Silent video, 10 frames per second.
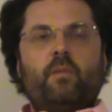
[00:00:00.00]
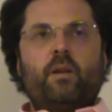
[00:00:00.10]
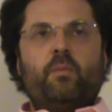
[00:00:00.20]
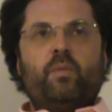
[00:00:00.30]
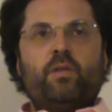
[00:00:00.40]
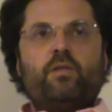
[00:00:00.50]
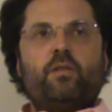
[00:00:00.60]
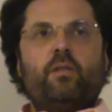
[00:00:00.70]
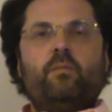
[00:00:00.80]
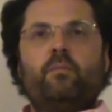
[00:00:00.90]
a
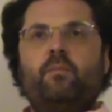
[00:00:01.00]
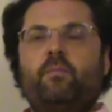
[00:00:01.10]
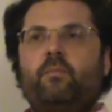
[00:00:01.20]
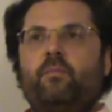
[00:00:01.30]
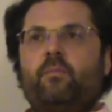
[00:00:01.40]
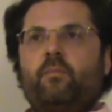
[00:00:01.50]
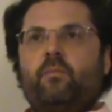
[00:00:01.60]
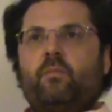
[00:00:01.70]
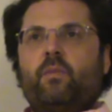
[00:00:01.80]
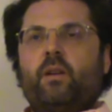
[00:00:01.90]
person
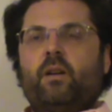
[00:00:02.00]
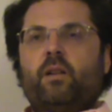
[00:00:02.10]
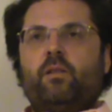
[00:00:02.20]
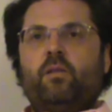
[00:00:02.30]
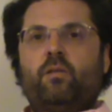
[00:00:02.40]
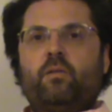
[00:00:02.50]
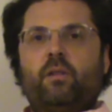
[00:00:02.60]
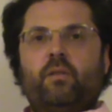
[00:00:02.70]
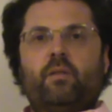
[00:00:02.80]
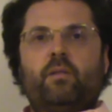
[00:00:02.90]
at lower
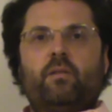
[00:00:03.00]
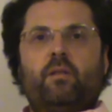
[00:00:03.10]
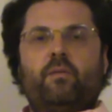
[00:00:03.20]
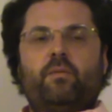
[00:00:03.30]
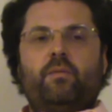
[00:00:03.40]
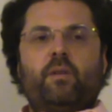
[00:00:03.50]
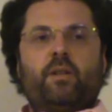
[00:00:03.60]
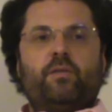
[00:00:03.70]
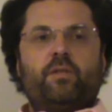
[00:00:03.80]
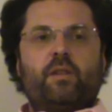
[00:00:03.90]
level of
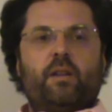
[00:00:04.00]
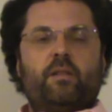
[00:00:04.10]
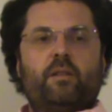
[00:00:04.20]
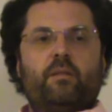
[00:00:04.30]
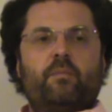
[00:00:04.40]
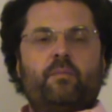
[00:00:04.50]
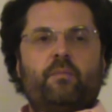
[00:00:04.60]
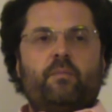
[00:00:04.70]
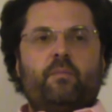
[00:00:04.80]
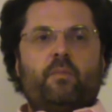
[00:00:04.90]
understanding
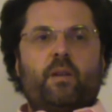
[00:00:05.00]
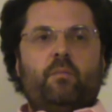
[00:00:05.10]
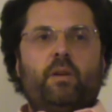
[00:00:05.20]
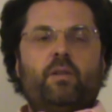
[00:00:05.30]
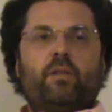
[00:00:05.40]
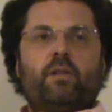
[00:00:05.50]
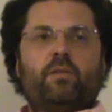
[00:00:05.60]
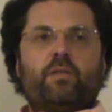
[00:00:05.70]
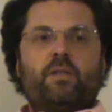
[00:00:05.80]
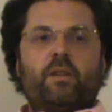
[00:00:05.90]
may not
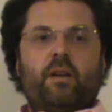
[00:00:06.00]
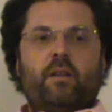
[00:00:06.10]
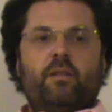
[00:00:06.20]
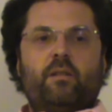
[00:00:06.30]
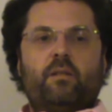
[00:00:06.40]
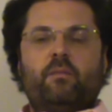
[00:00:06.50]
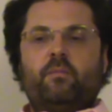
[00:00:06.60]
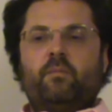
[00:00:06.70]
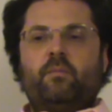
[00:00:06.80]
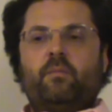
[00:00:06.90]
understand
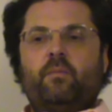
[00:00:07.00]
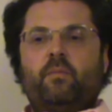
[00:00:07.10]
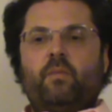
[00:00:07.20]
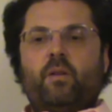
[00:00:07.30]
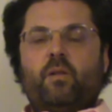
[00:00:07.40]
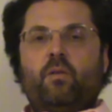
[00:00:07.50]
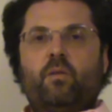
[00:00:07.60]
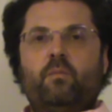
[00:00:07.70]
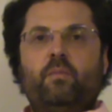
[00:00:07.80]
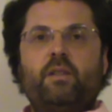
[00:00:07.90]

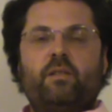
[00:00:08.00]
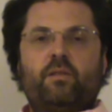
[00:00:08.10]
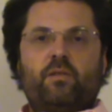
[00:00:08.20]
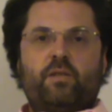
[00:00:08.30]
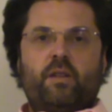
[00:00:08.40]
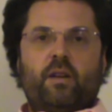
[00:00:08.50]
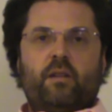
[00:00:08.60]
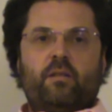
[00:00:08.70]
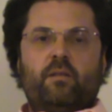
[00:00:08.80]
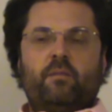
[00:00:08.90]
or
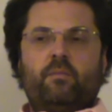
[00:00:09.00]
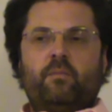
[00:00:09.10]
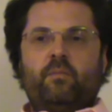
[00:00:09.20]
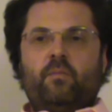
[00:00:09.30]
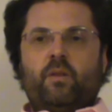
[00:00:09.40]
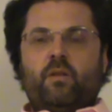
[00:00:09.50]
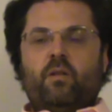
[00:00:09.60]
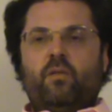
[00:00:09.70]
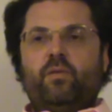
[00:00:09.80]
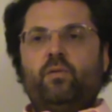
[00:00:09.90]
misunderstand
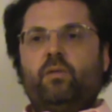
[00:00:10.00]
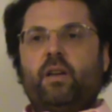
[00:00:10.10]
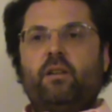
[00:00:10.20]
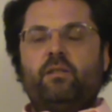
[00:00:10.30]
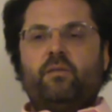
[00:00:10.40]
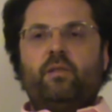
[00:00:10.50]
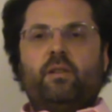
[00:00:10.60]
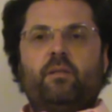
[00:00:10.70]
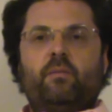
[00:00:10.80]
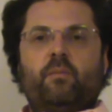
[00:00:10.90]
or view
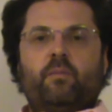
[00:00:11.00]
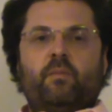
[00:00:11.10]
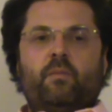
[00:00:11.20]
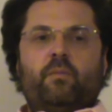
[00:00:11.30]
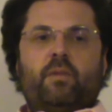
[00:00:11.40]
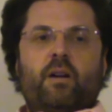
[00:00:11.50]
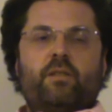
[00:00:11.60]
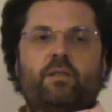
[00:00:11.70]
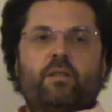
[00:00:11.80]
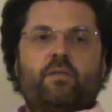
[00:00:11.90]
negatively
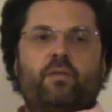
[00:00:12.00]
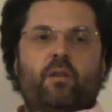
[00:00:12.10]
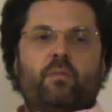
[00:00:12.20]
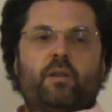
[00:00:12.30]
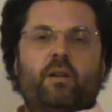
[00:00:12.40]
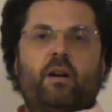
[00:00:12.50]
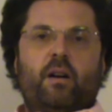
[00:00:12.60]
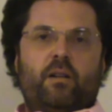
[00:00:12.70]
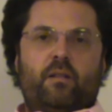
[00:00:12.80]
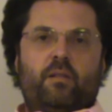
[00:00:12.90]
practices from the
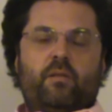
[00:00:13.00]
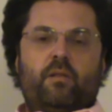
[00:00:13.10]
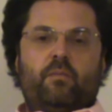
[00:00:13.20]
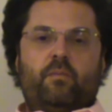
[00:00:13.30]
higher level.